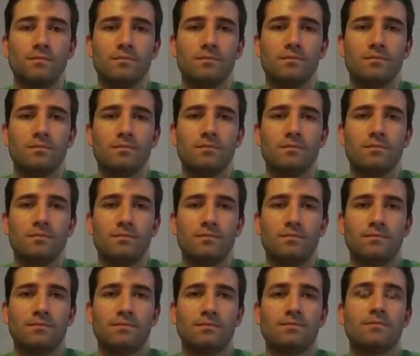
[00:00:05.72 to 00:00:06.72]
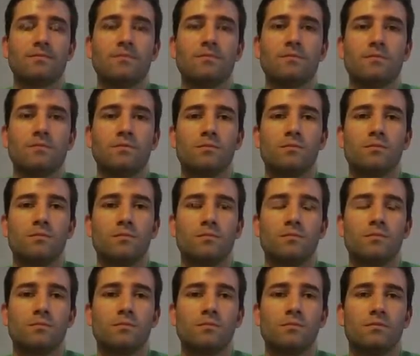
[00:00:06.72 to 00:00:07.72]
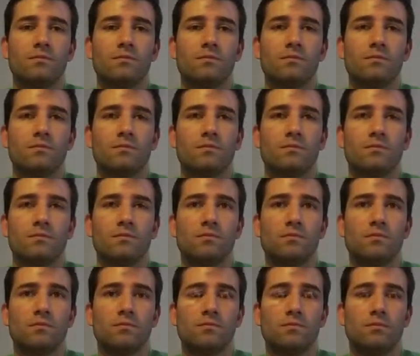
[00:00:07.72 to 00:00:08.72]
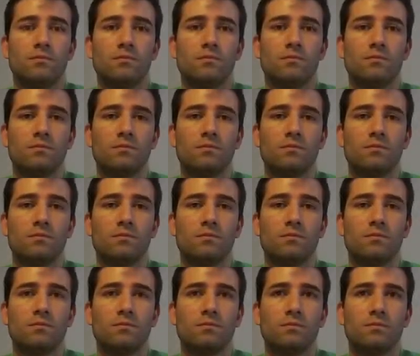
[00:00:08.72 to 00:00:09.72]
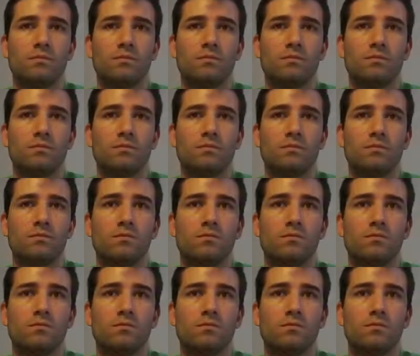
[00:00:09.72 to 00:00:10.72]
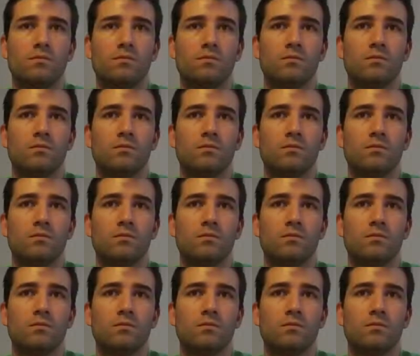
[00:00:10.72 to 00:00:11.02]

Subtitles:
The person shown says nothing.